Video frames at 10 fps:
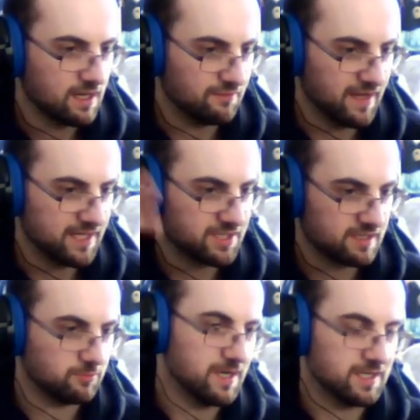
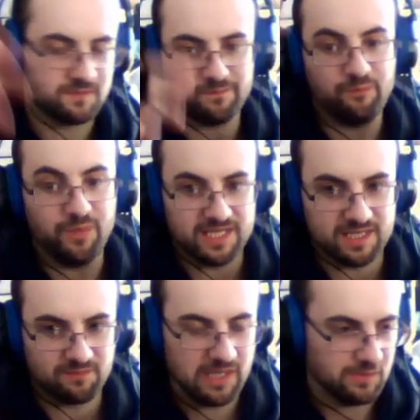Avenger, which
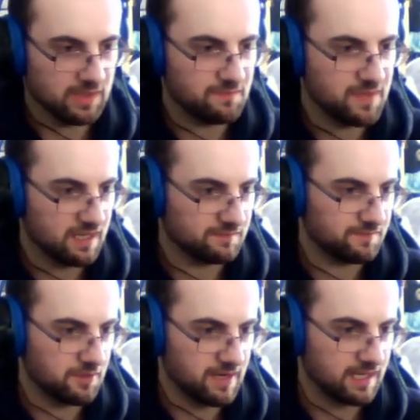beats up people that beat up
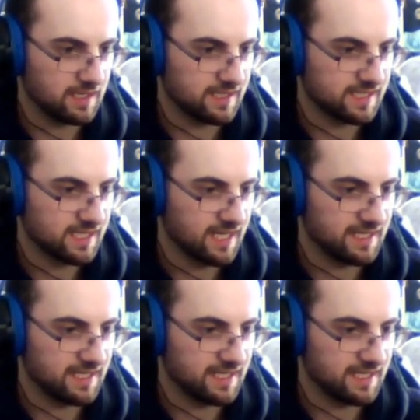your allies,